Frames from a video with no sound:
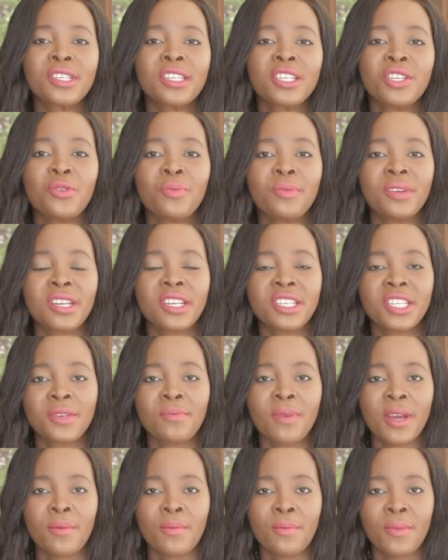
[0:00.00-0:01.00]
mostly
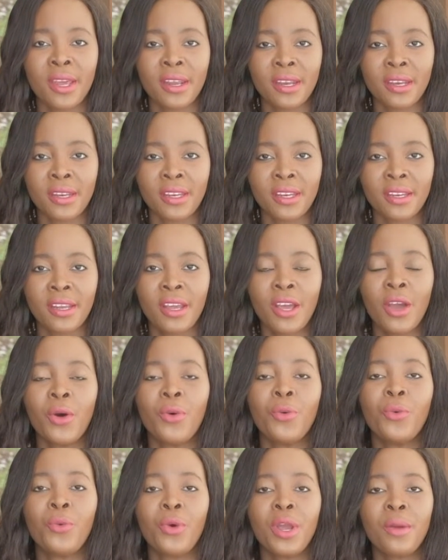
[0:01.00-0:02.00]
dominated by men,
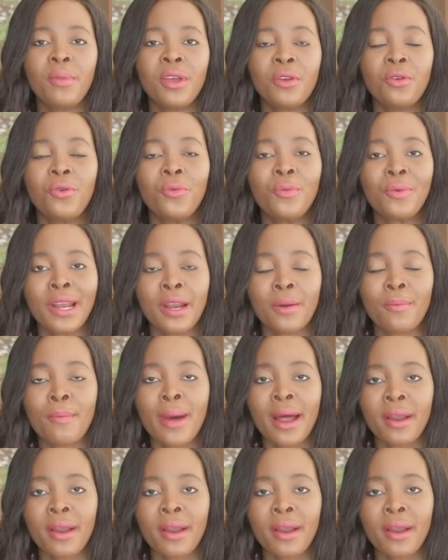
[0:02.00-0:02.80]
women who break